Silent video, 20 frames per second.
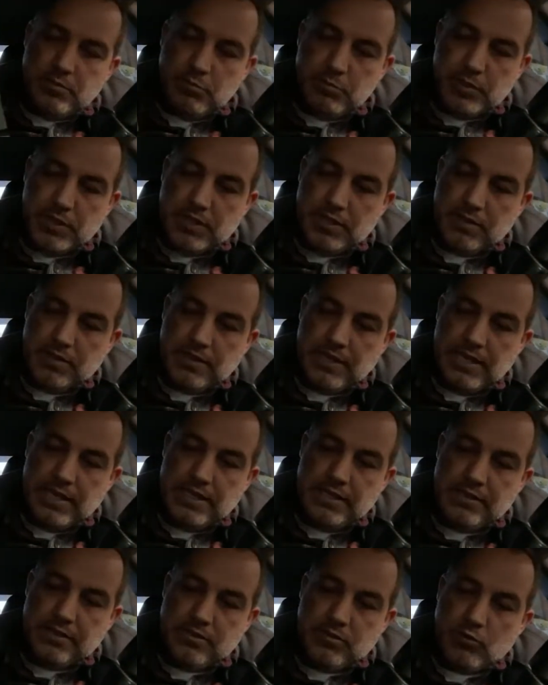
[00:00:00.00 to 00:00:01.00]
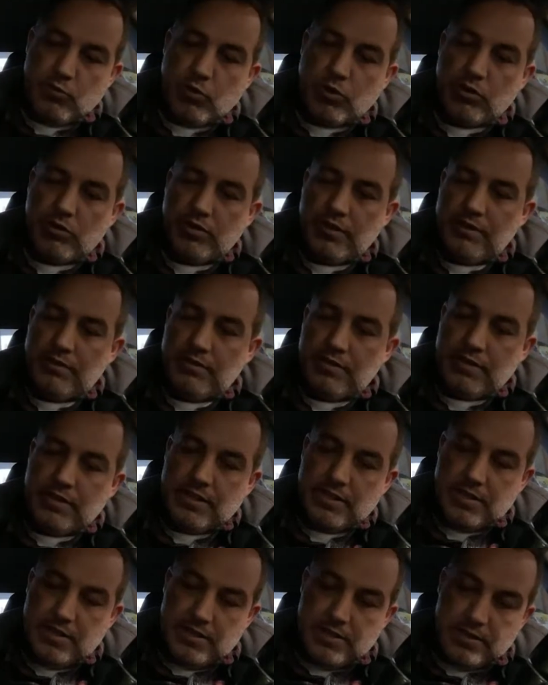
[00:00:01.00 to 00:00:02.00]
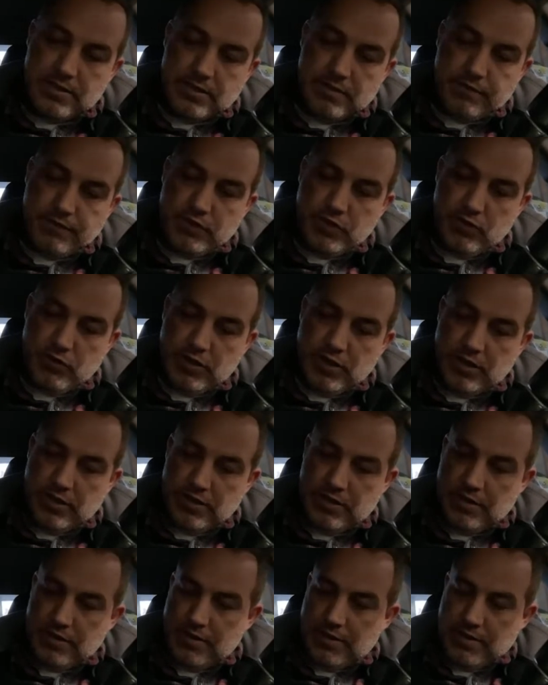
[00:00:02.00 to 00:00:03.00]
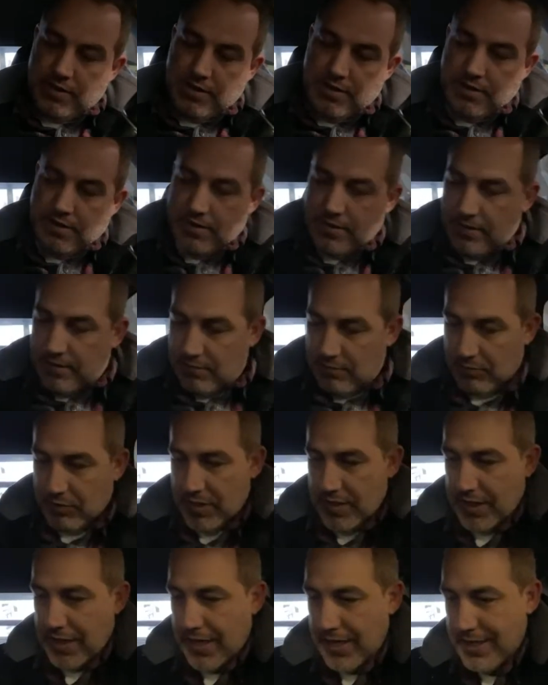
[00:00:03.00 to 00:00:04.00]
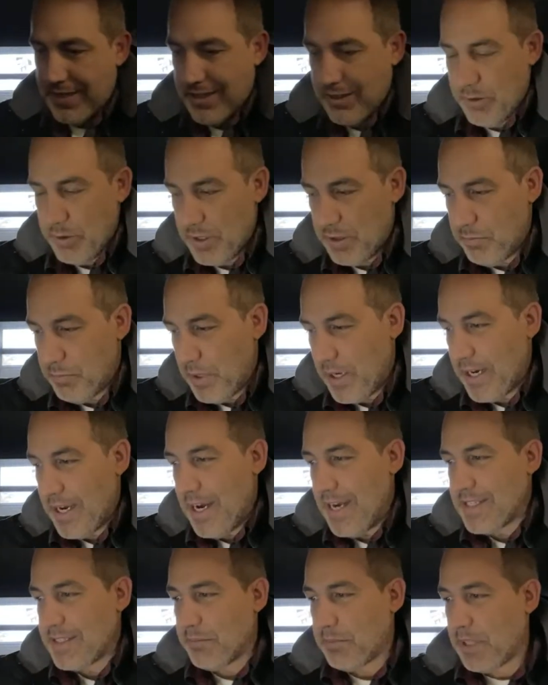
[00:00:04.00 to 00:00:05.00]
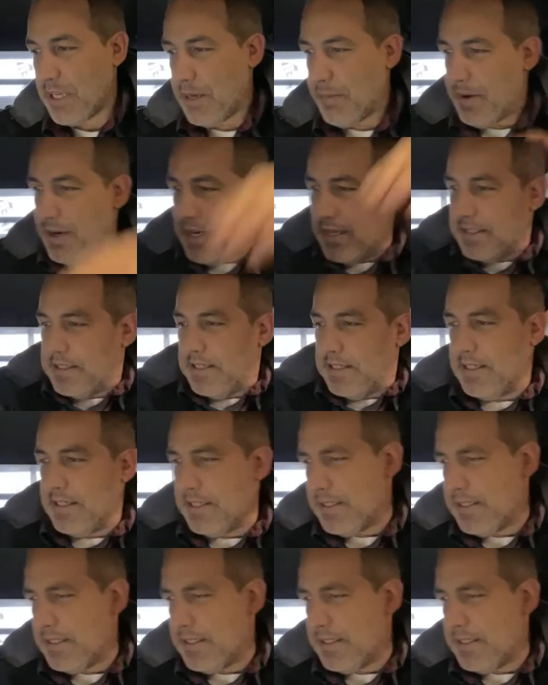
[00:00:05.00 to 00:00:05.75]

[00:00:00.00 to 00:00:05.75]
But that is the world of tuning when you got to deal with bug eyes and blob eyes.